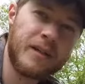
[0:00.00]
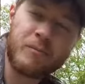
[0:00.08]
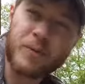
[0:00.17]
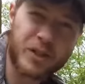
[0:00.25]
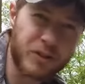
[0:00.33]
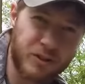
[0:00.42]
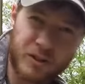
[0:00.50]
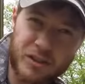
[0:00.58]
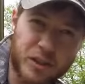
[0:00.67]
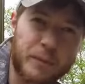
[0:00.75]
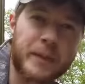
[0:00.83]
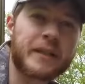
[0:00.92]
But you can
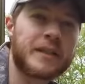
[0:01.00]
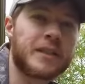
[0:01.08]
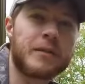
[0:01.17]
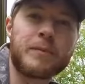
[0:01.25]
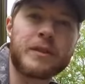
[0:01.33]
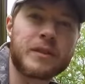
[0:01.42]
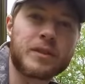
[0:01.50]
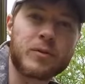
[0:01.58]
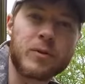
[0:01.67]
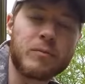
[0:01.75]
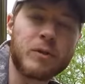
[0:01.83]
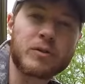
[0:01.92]
also pick this up in the
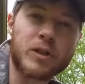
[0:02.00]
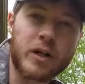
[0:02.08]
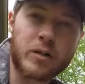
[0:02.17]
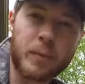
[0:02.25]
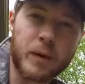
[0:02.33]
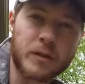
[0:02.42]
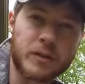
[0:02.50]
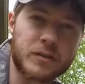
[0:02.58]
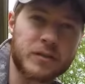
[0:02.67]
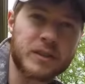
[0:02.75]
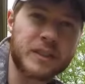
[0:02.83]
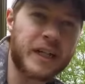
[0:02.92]
store. Most auto parts
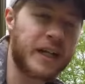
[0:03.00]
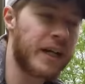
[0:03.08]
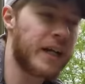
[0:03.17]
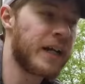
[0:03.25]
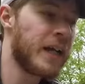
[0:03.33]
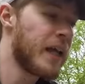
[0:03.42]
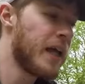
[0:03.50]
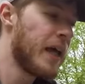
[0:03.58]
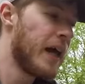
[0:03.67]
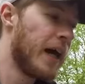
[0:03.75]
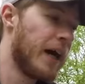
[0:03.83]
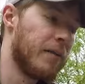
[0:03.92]
stores carry it.
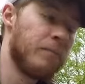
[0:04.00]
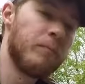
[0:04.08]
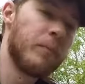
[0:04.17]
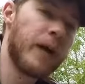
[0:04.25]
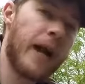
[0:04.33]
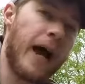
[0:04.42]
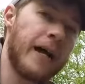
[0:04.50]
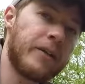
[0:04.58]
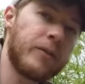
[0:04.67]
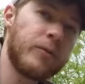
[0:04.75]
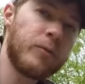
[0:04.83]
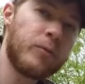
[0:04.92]
But I
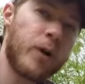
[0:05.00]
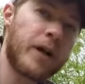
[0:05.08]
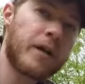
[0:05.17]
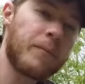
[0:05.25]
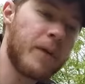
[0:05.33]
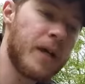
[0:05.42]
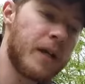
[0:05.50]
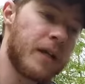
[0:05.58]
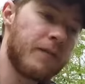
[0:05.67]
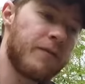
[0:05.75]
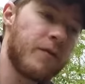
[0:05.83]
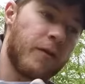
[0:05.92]
do recommend,
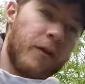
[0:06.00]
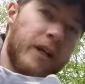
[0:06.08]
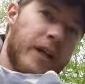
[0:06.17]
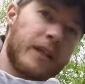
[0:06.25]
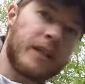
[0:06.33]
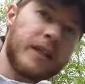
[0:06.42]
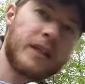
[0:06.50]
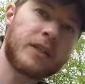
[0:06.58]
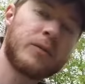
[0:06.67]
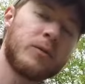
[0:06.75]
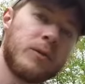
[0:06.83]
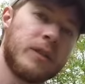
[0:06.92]
if you've already got the Dex
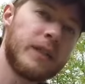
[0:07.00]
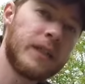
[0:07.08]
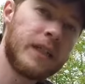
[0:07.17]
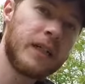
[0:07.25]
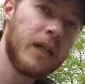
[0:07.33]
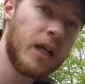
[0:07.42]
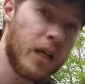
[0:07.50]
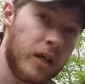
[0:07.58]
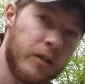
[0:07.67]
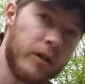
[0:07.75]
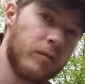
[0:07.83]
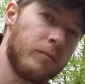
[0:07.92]
Cool in there,
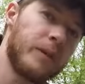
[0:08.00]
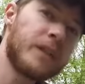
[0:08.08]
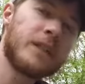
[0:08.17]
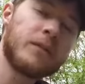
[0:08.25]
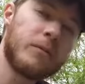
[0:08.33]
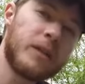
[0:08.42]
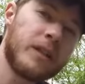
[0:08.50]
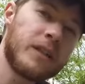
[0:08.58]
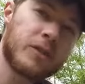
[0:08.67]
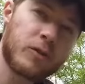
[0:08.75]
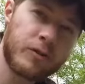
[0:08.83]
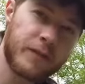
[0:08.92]
don't mix it with any
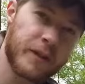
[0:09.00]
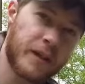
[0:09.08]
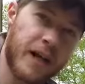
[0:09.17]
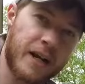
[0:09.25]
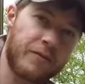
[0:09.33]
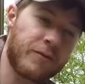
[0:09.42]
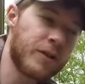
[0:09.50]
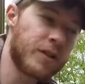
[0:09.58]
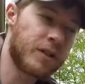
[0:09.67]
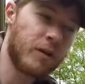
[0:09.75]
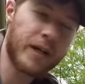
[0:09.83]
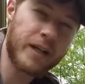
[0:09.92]
sort of other antifreeze.
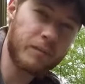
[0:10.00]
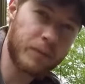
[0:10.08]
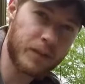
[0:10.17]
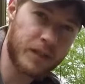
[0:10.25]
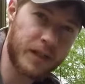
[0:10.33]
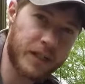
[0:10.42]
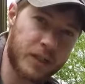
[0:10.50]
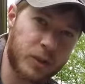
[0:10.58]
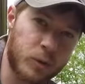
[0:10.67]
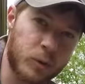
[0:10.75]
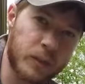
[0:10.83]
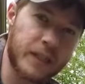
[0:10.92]
Go ahead and put the Dex
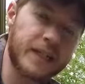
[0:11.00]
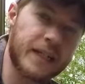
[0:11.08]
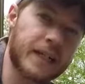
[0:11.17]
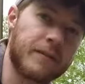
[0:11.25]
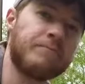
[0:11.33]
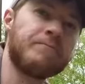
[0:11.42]
Cool in there.